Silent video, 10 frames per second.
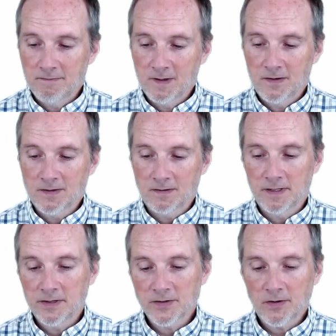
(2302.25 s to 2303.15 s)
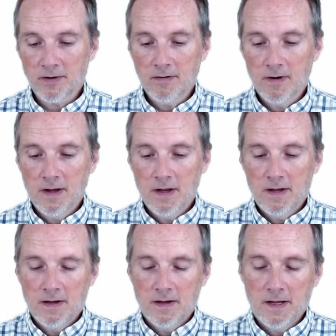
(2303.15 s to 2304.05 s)
There's a literature
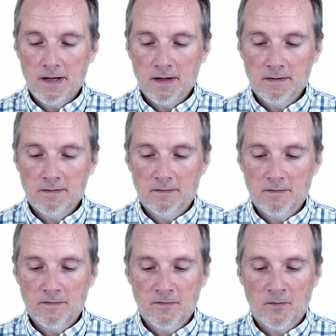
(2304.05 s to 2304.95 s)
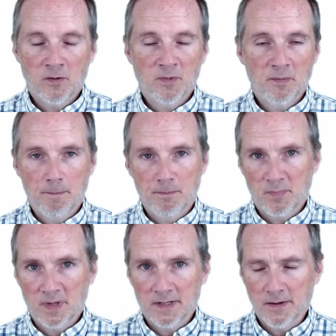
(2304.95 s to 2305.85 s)
in formal
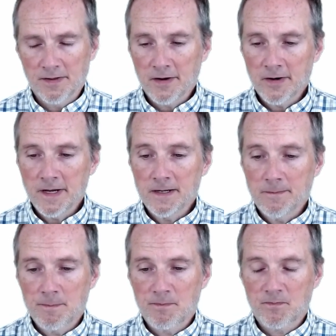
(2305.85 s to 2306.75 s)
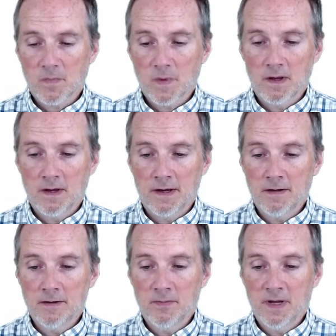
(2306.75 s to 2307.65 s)
political theory
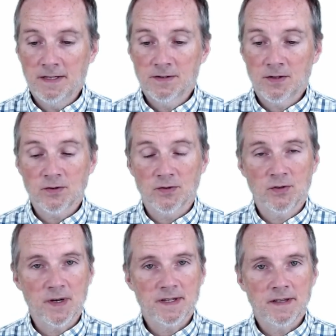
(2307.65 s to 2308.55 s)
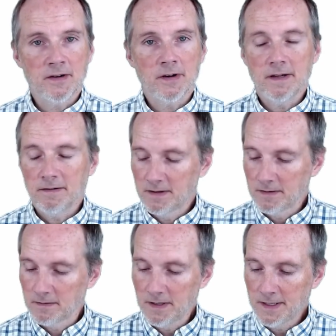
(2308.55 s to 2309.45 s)
and social choice theory
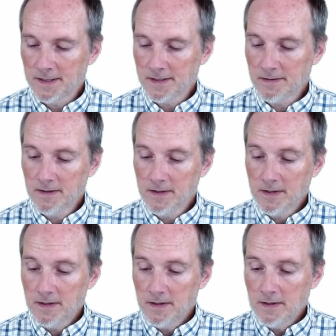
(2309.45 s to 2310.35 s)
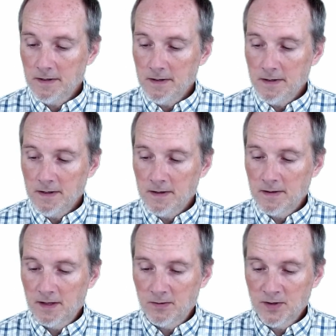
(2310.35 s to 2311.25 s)

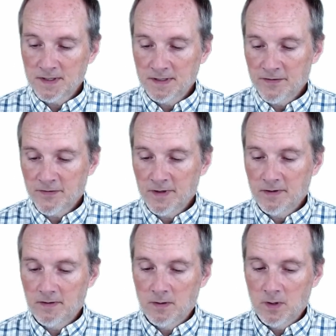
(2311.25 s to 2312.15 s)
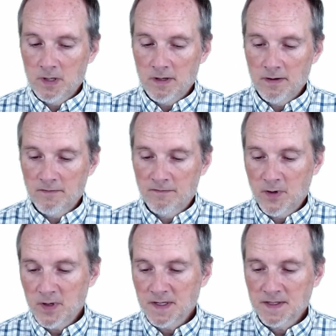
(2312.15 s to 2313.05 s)
that looks at different
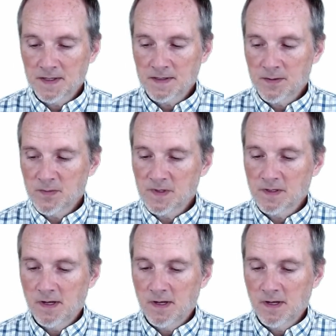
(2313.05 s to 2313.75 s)
voting systems.